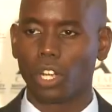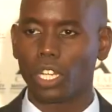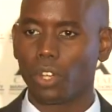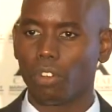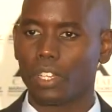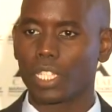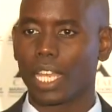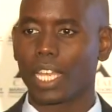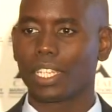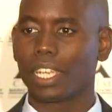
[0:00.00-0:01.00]
audit
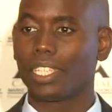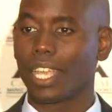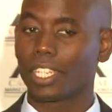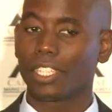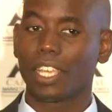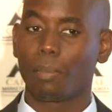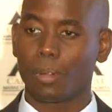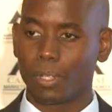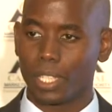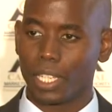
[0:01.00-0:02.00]
oversight is actually a
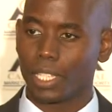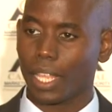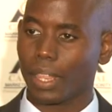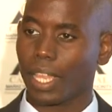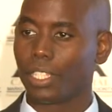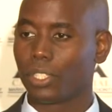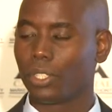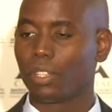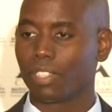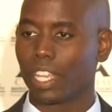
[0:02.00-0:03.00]
process that the
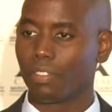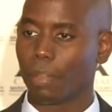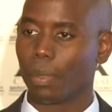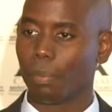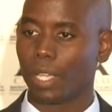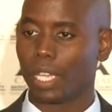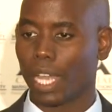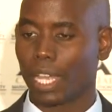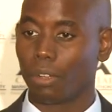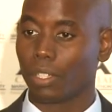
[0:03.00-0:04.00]
Institute of Certified Public
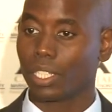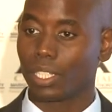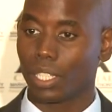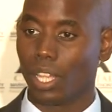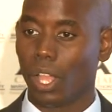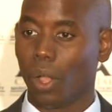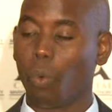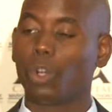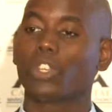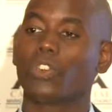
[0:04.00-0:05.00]
Accountants
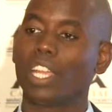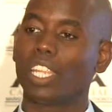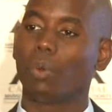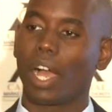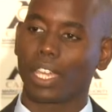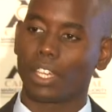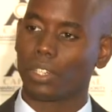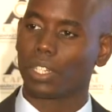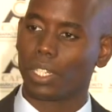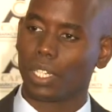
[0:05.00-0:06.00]
was already working
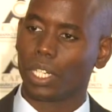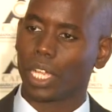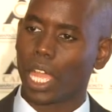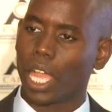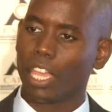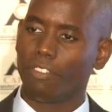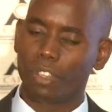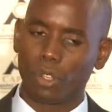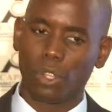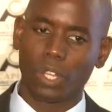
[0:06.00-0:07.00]
on. If
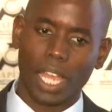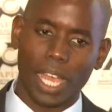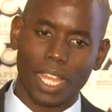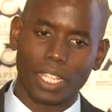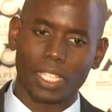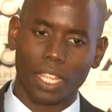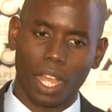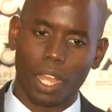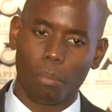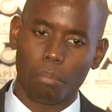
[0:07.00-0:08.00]
you look at
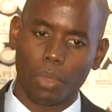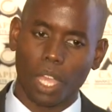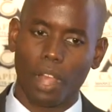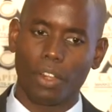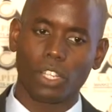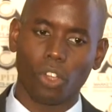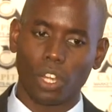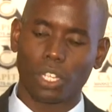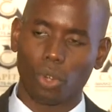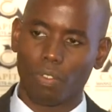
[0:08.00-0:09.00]
current
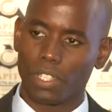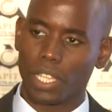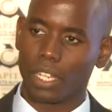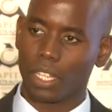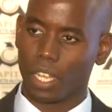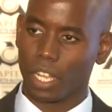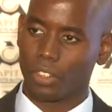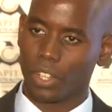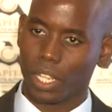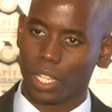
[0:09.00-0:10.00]
audit oversight in the country,